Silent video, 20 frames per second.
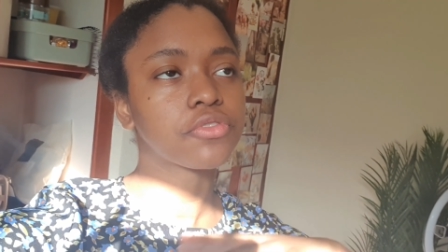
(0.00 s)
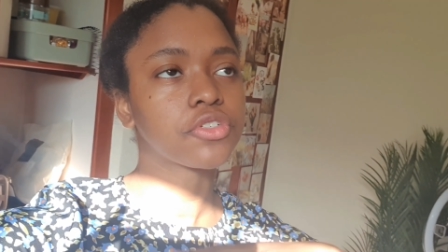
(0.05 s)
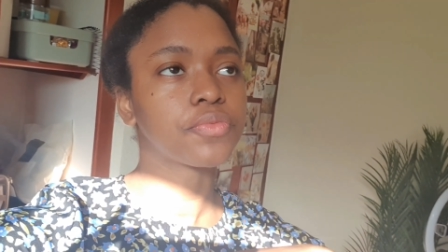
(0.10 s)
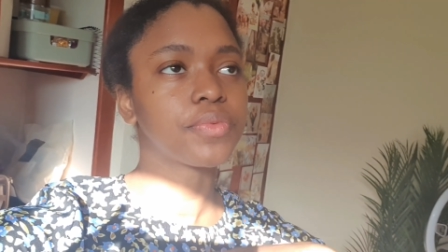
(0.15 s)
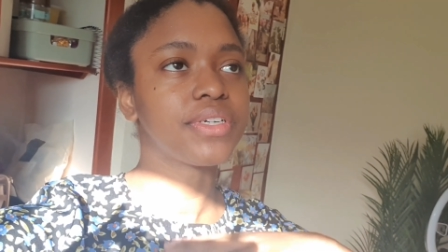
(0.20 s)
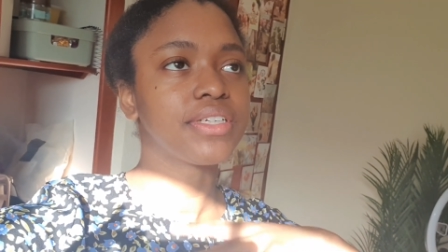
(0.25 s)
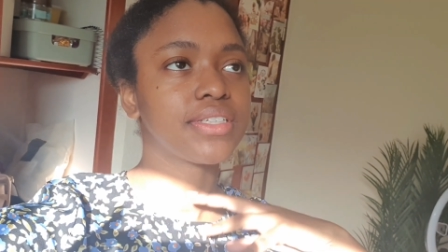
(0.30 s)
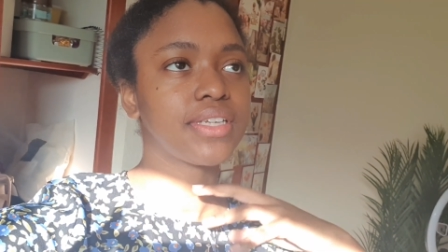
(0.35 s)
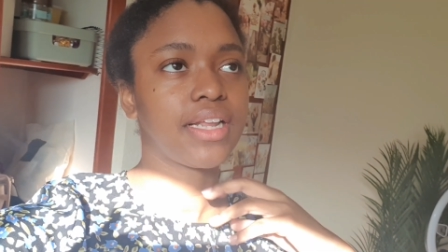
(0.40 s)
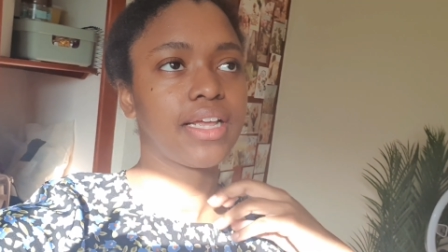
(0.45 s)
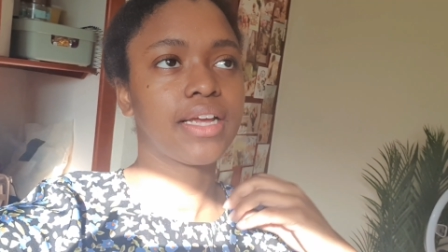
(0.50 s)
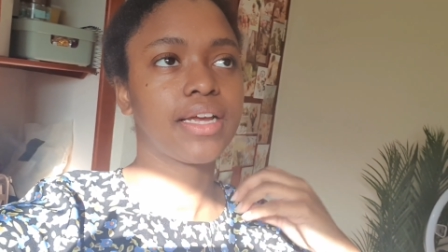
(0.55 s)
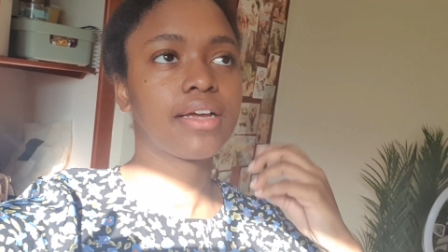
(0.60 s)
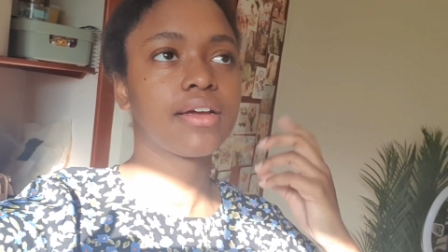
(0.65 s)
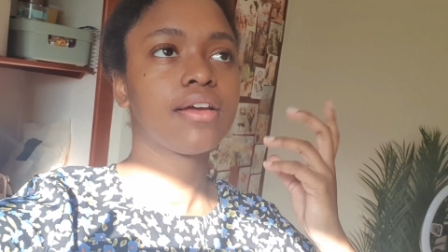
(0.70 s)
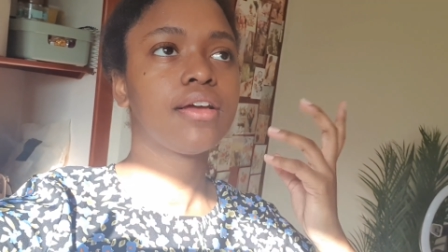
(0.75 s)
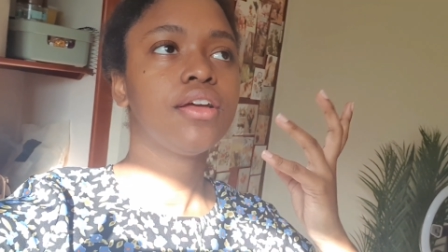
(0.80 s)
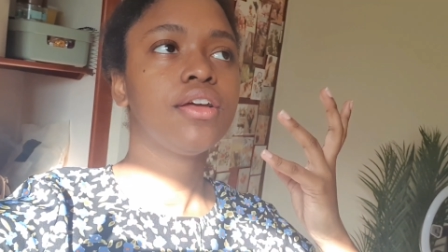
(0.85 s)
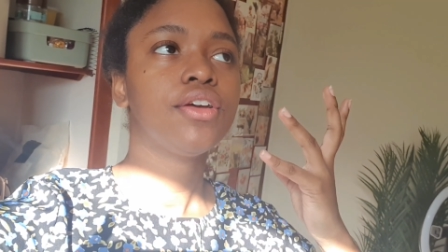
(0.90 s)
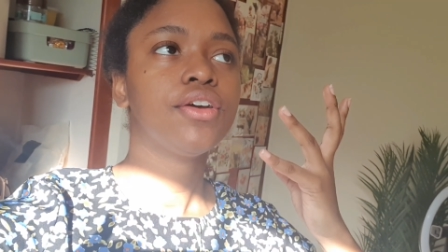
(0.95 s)
which means
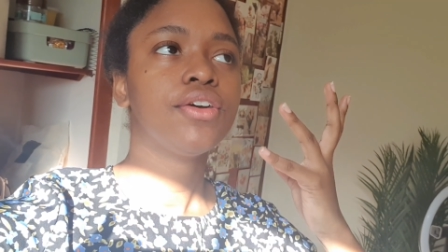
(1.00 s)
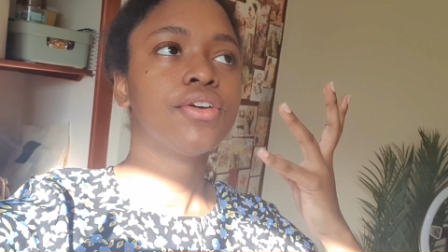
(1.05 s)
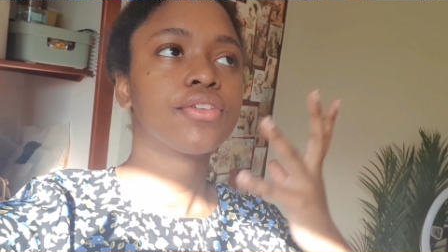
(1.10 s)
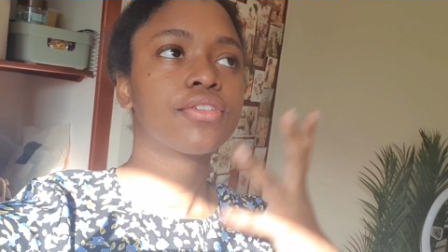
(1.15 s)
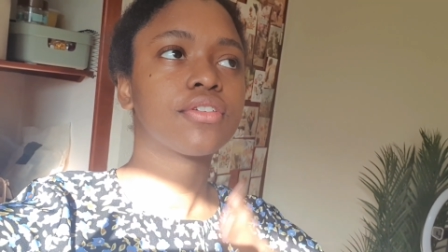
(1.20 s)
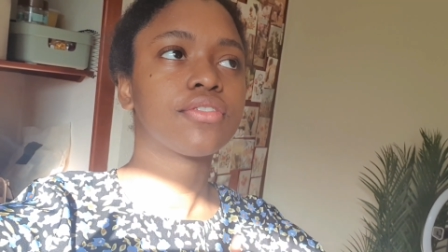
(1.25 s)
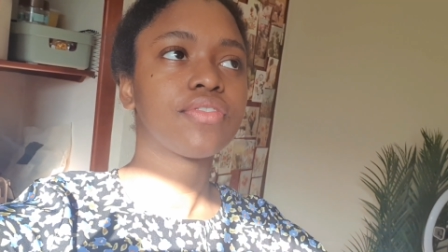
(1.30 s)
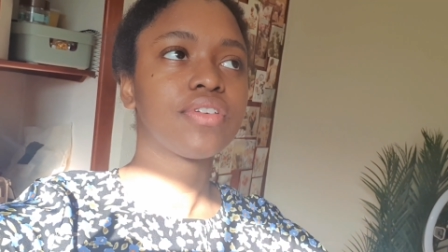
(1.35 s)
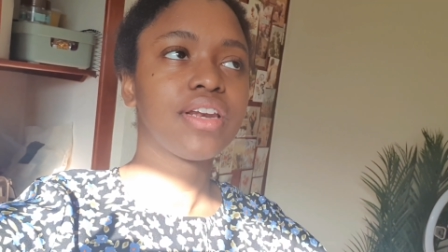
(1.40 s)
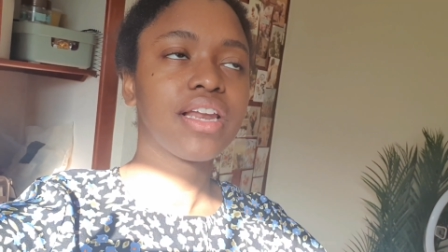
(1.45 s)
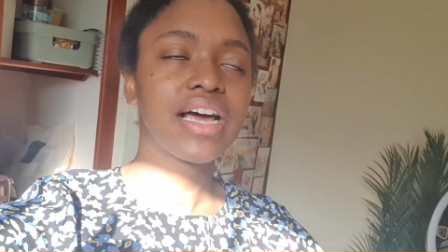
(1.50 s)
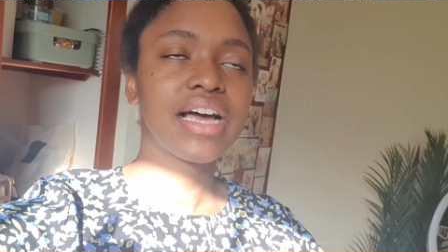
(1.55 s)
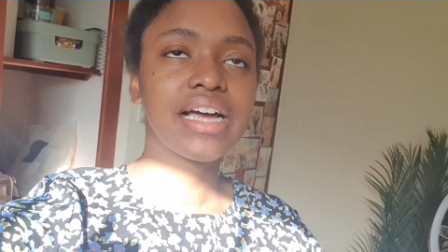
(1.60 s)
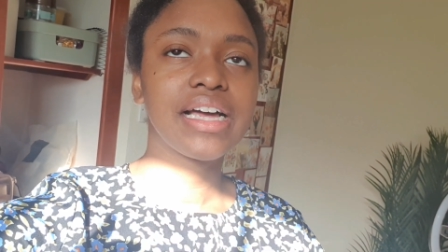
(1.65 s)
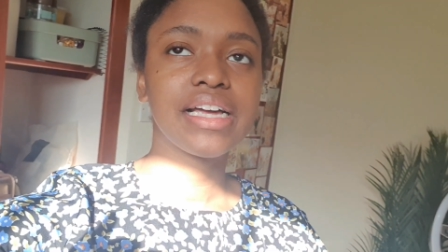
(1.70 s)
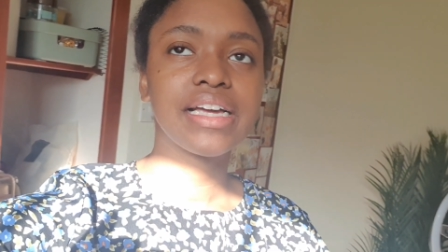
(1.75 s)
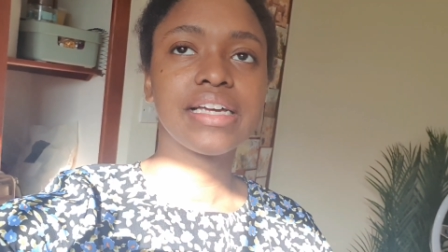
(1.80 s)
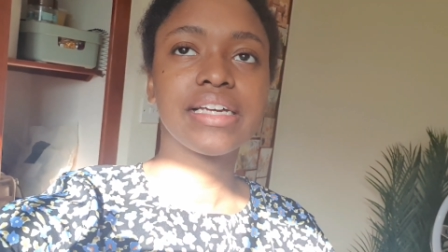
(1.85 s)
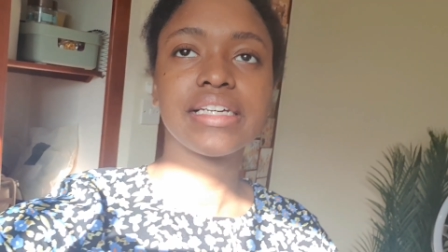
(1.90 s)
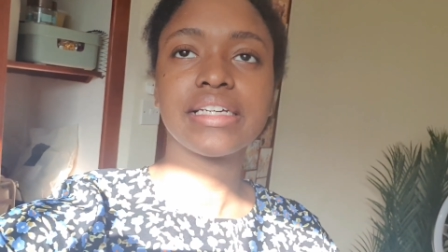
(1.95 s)
like sort of
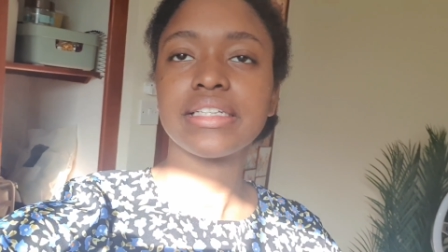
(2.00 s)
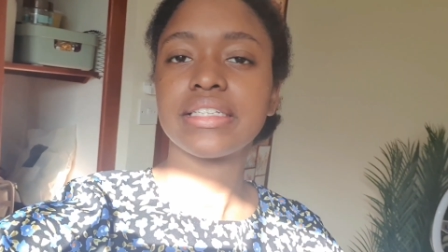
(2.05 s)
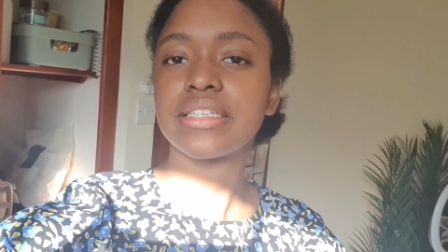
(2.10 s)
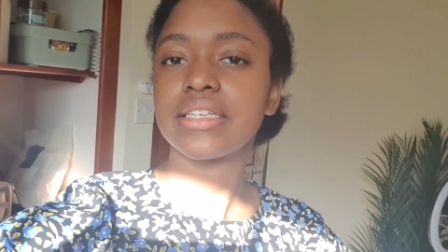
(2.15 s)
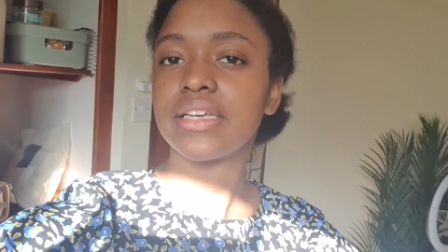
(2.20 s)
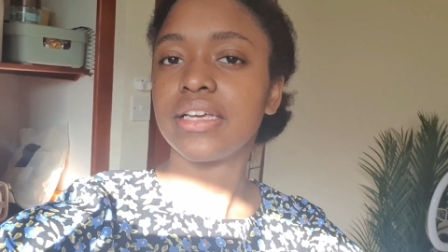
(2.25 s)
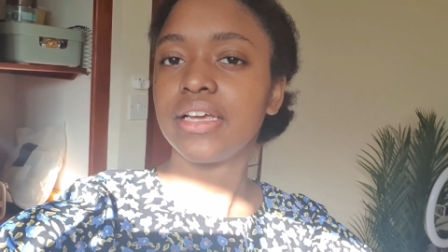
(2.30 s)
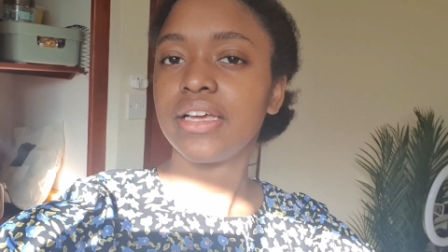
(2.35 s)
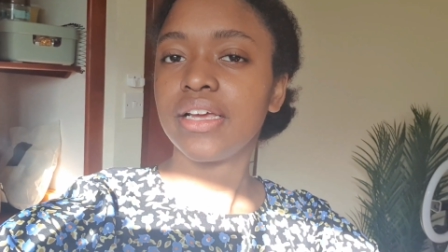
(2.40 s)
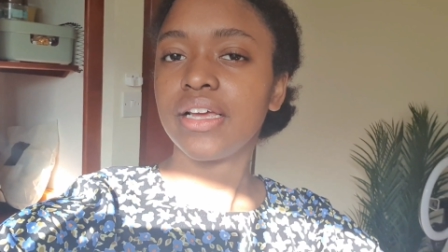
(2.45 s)
light,